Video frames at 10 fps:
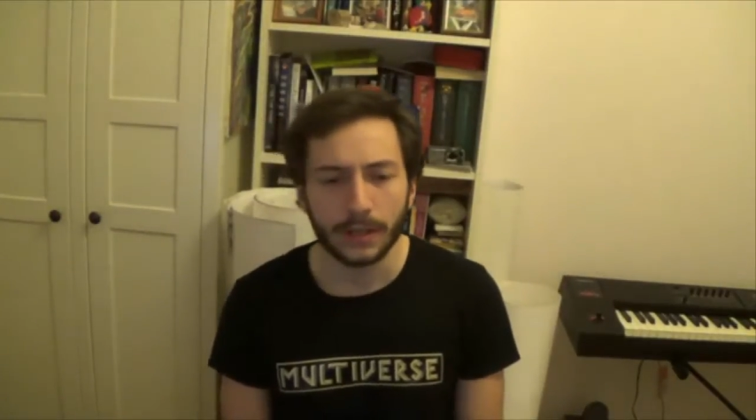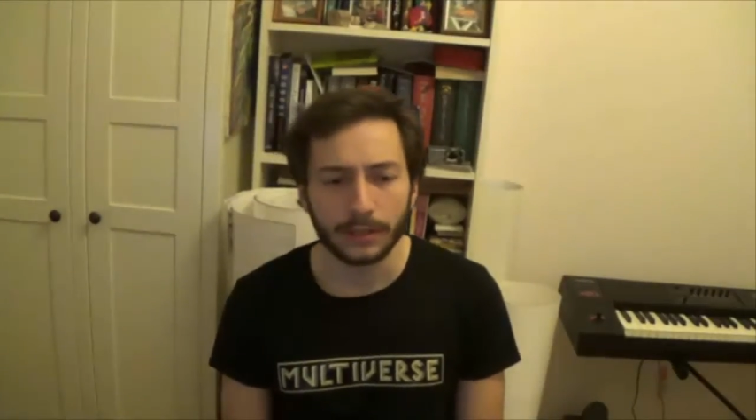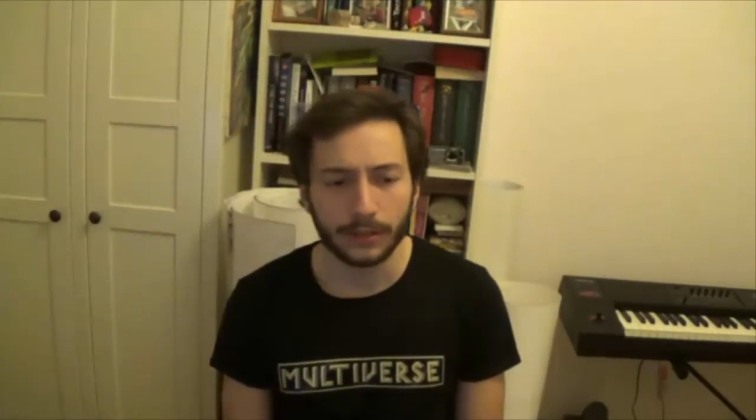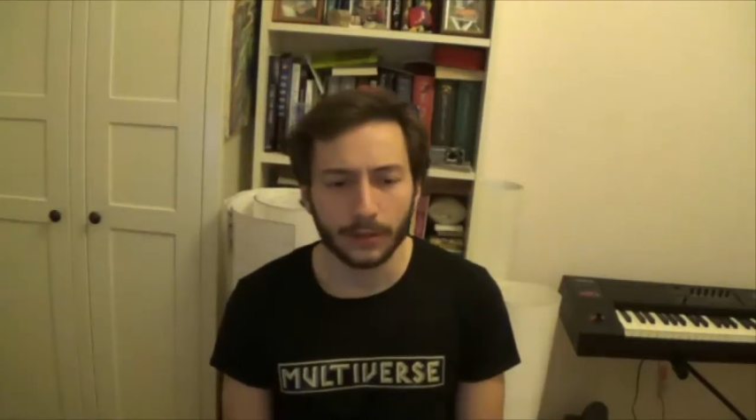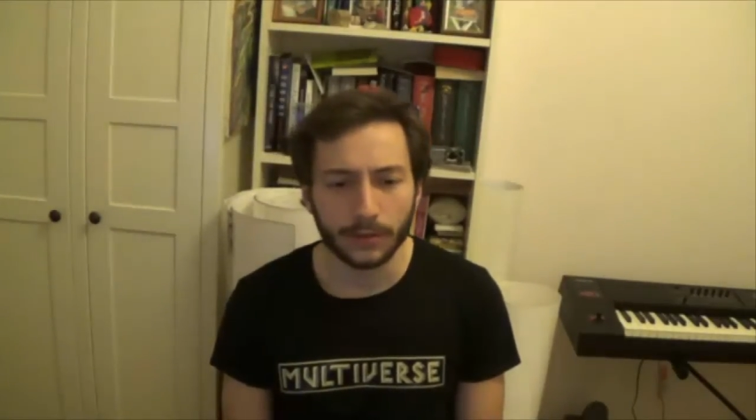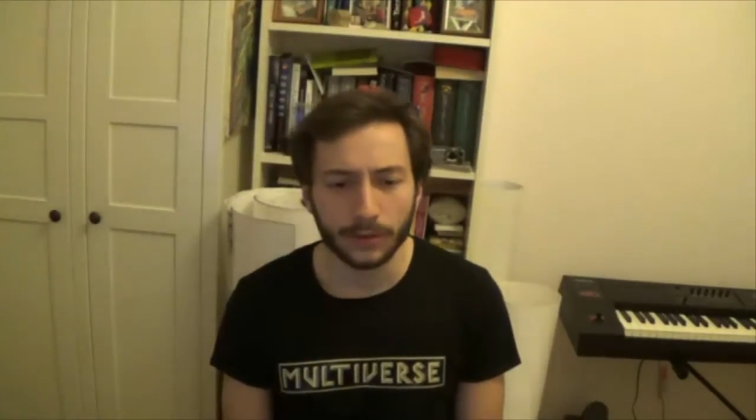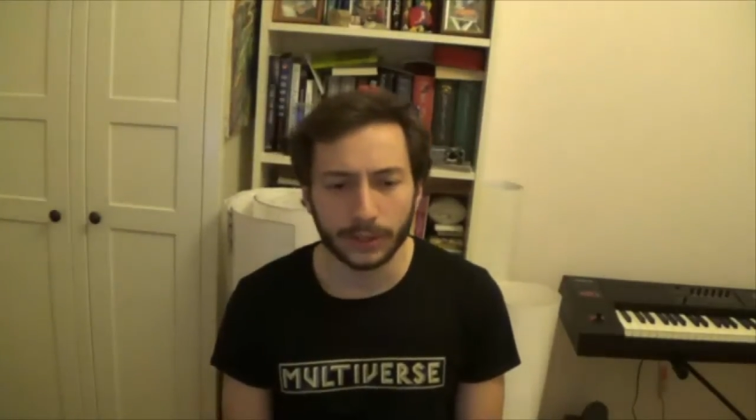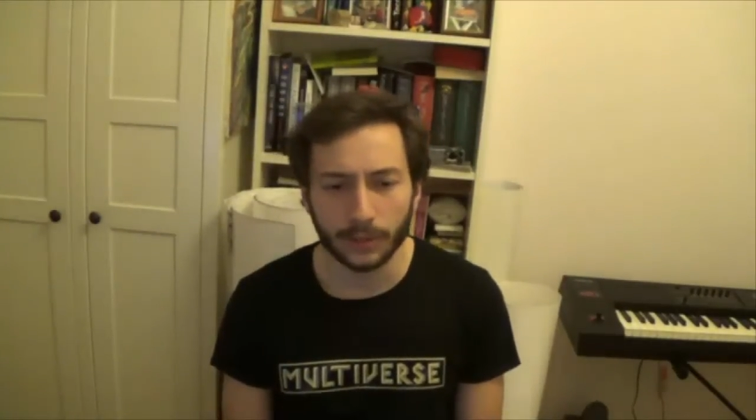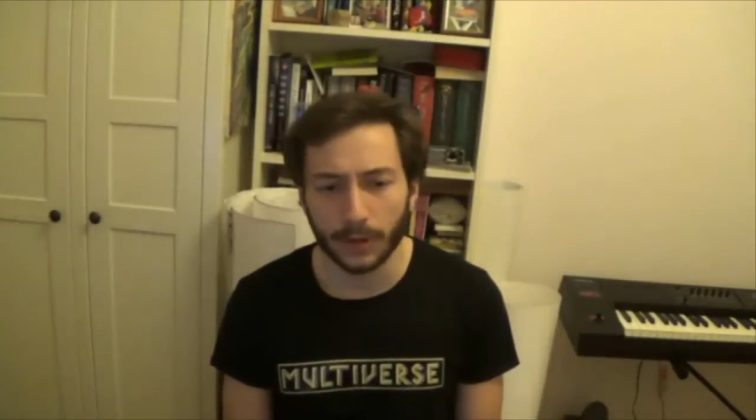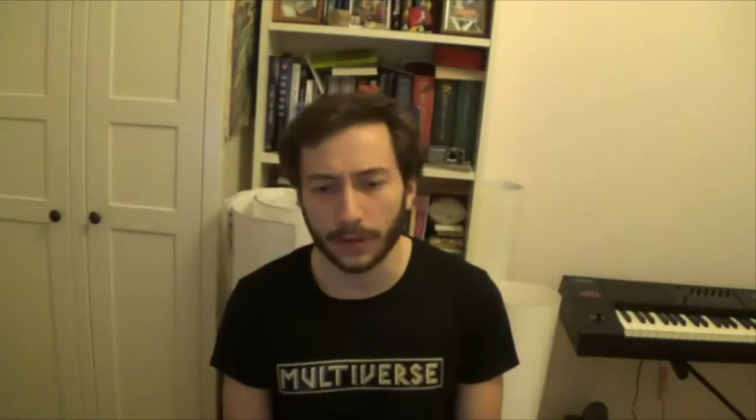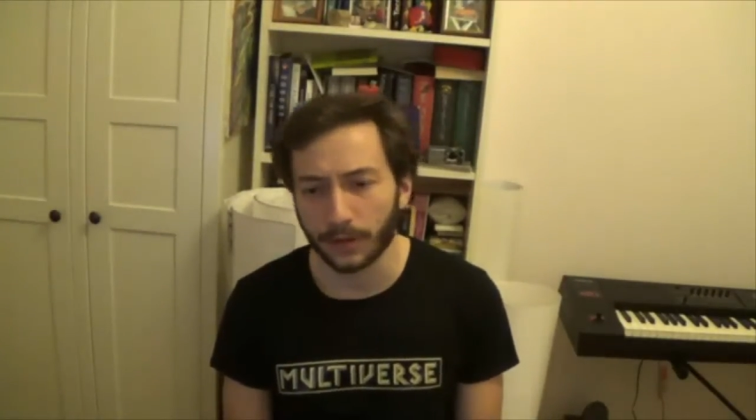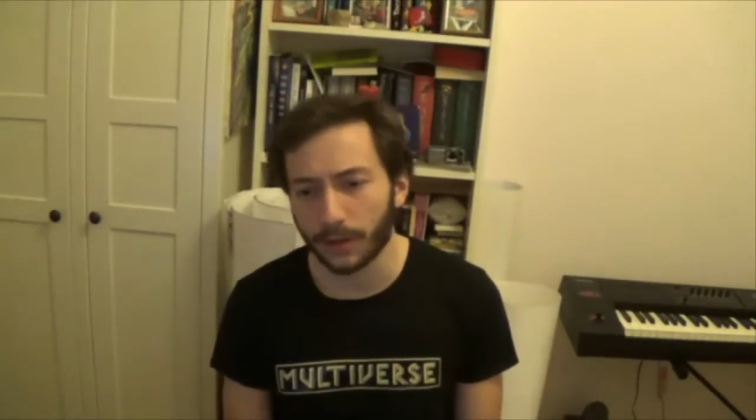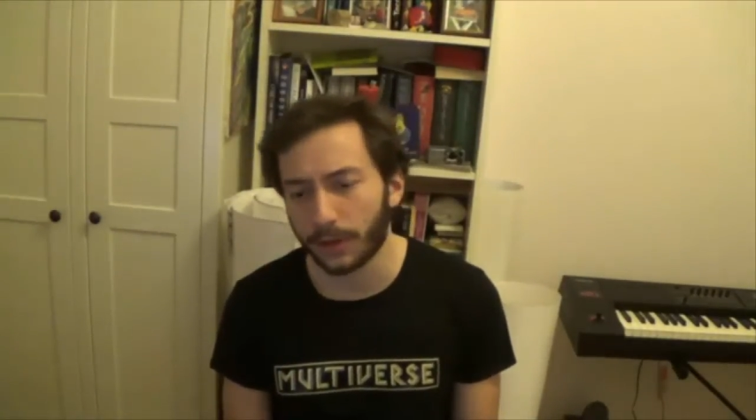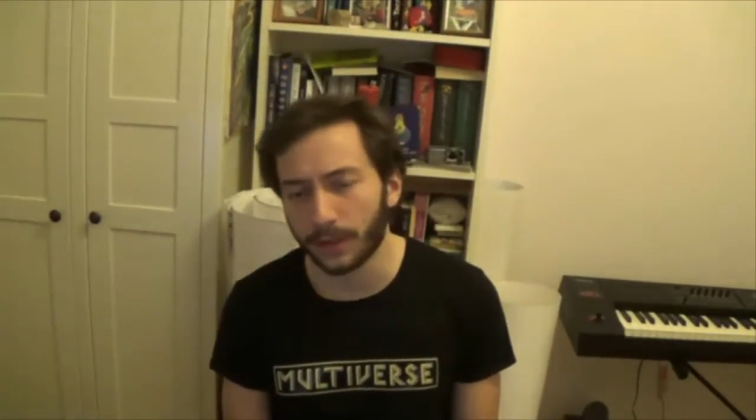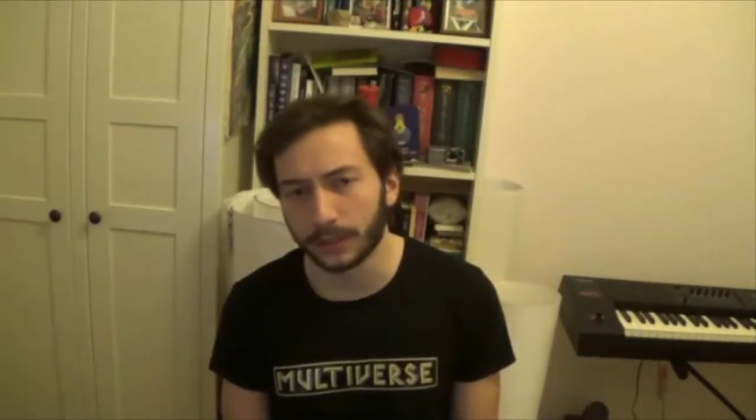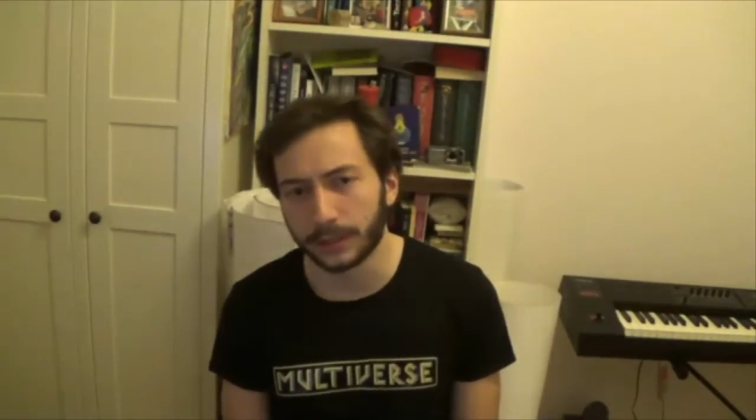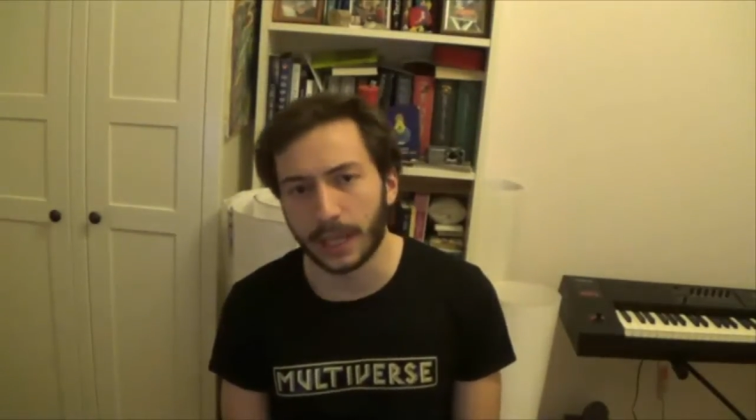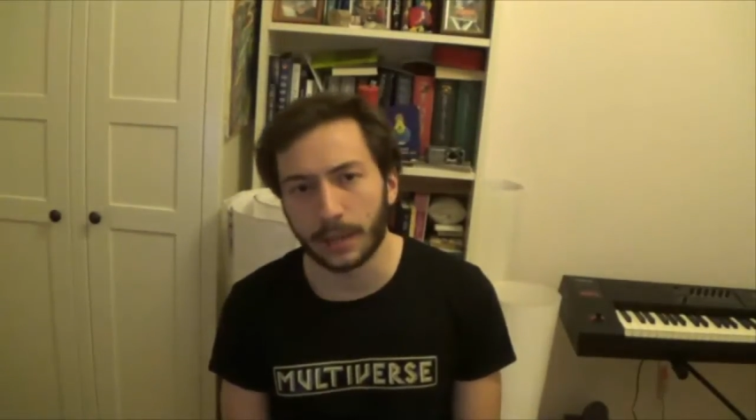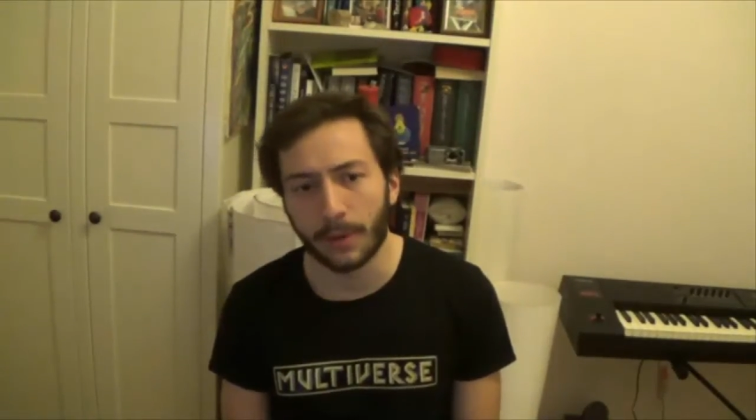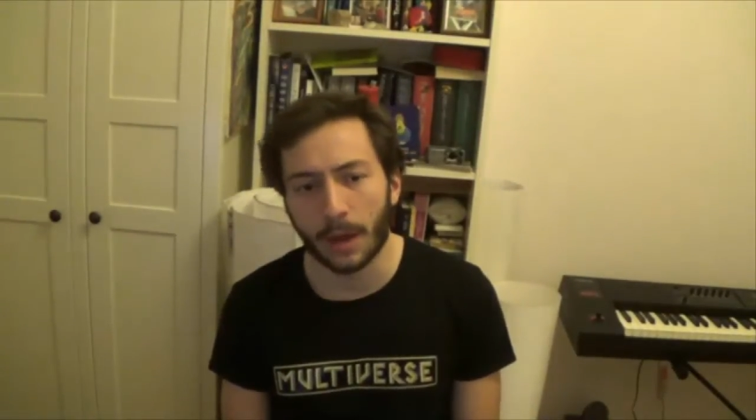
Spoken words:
so some other things came